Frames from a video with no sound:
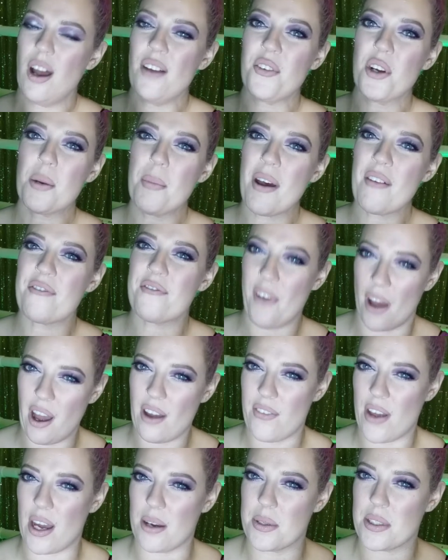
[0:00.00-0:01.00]
I've got about
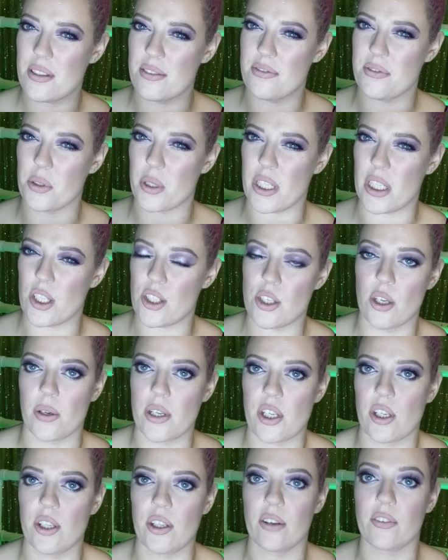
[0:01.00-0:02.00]
5 hours of footage. No, I don't.